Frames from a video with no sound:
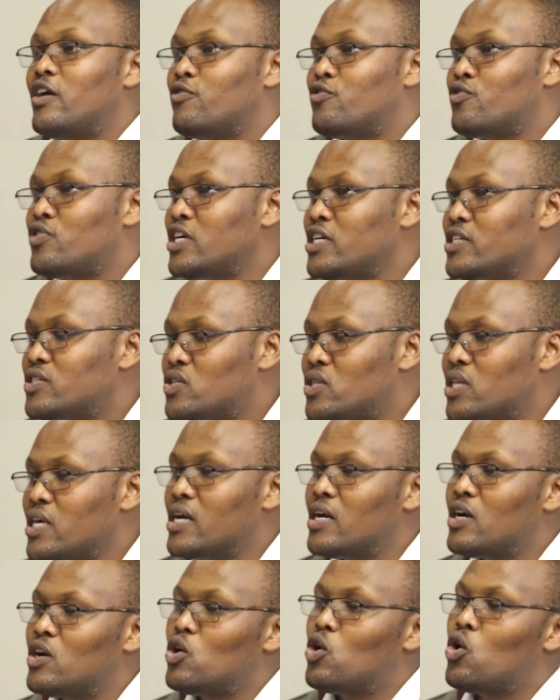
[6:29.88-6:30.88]
If this
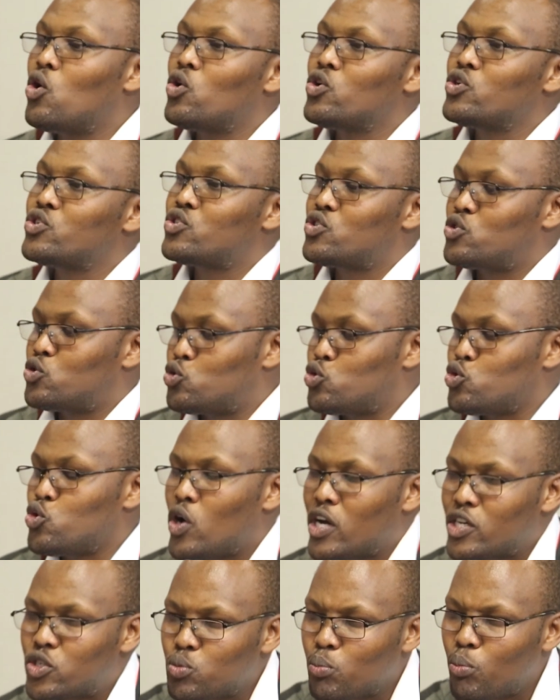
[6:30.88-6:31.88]
thing goes to
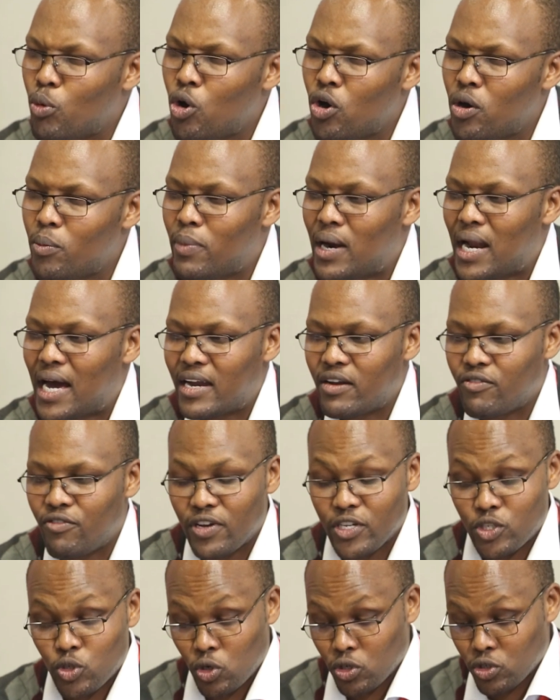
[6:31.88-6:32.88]
your small blood
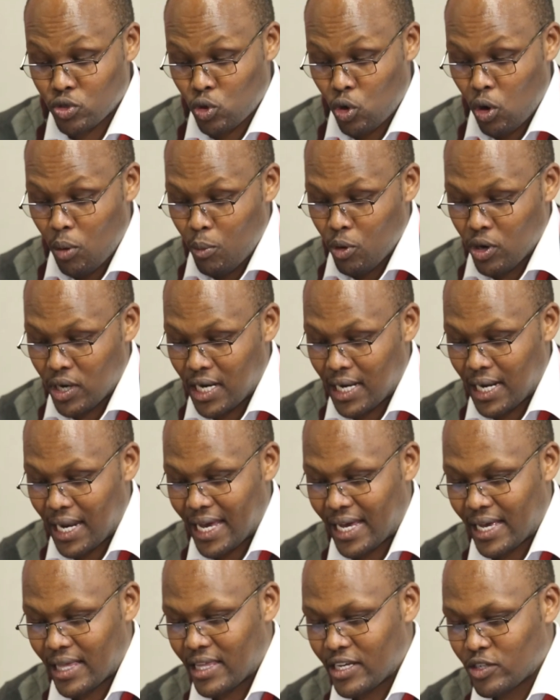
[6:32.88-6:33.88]
vessels, commonly
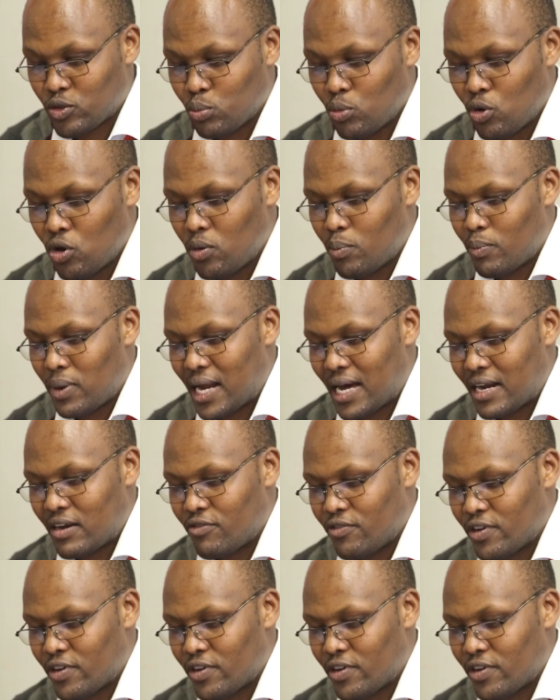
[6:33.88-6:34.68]
like the small blood